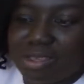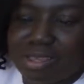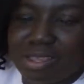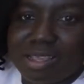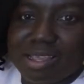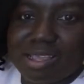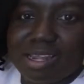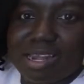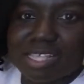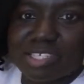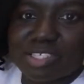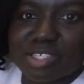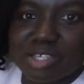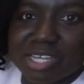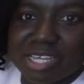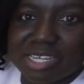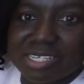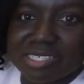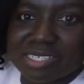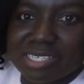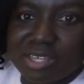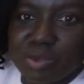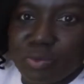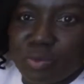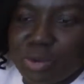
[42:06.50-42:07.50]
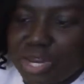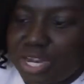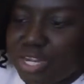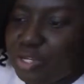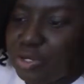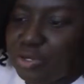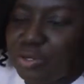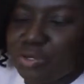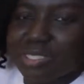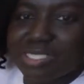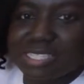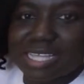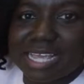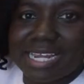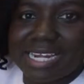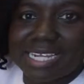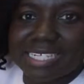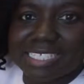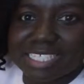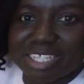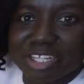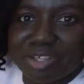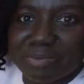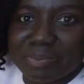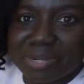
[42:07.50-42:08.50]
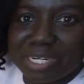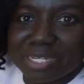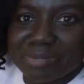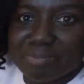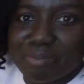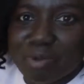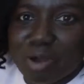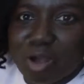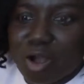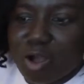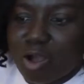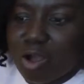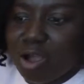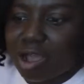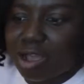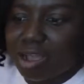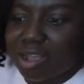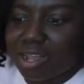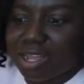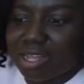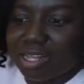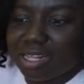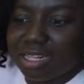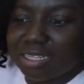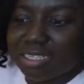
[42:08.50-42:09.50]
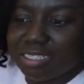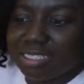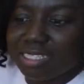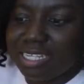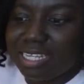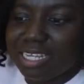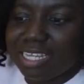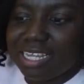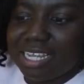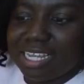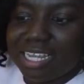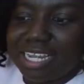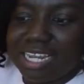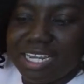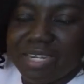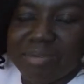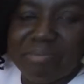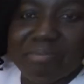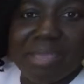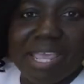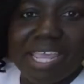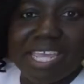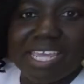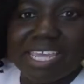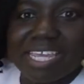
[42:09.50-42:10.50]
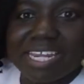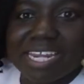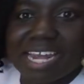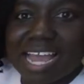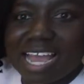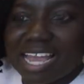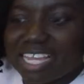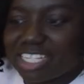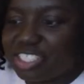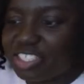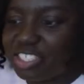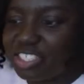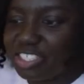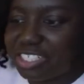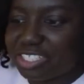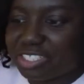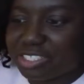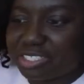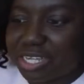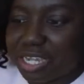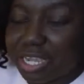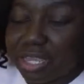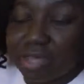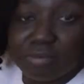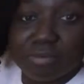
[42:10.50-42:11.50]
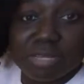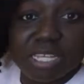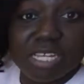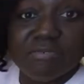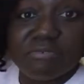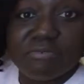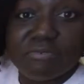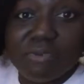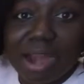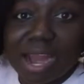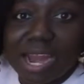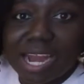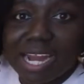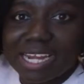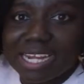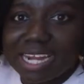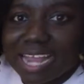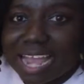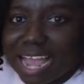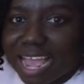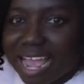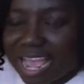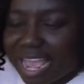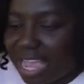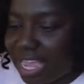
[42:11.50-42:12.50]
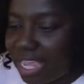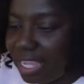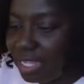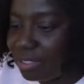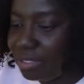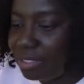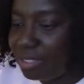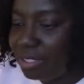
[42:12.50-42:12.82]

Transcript: And as you can see, we used a little bit more oil in making our in frying our